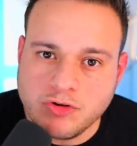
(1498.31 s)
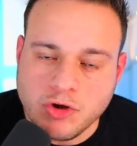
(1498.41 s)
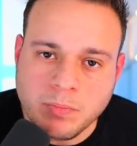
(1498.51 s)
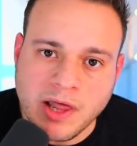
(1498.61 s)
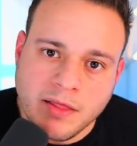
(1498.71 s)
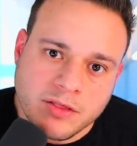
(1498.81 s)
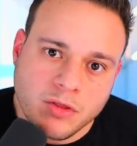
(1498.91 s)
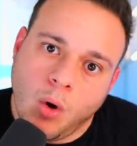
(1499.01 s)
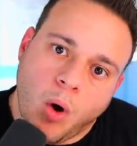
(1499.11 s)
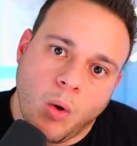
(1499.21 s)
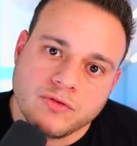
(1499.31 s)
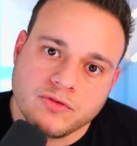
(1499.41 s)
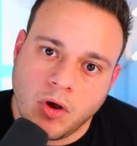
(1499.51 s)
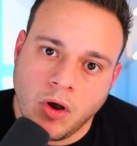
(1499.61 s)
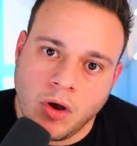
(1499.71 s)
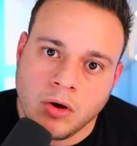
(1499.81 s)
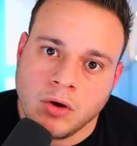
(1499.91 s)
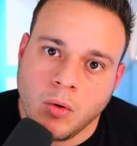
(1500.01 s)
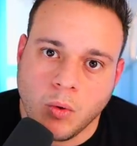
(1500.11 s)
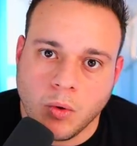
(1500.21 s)
do you play like the whole
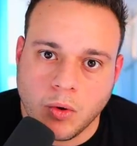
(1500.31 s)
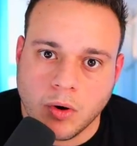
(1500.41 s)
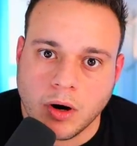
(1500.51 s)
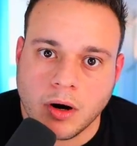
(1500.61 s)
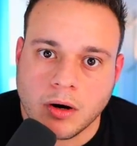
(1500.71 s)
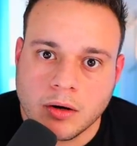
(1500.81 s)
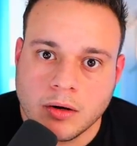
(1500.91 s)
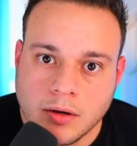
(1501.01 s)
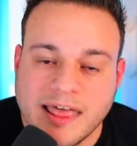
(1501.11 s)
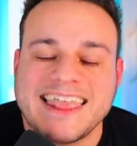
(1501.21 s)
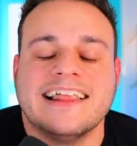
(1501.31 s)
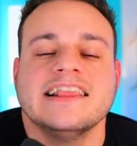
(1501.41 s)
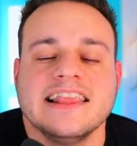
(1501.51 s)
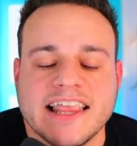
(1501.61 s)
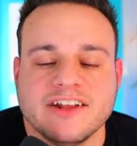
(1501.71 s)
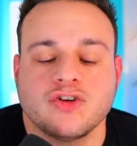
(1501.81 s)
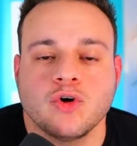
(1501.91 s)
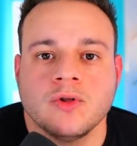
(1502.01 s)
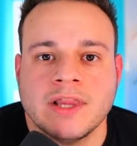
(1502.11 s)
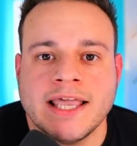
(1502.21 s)
song or they
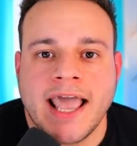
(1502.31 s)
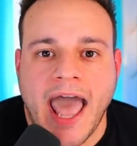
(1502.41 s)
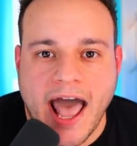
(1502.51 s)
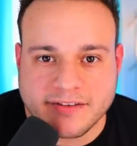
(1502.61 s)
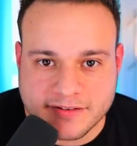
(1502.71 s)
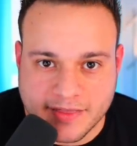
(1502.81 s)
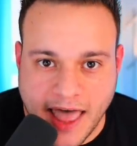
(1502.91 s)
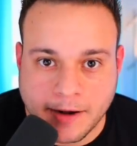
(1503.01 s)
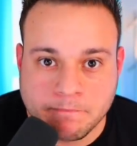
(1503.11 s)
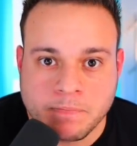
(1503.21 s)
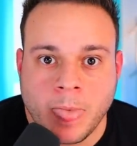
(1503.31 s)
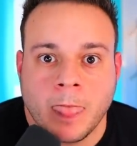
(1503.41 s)
literally ask that?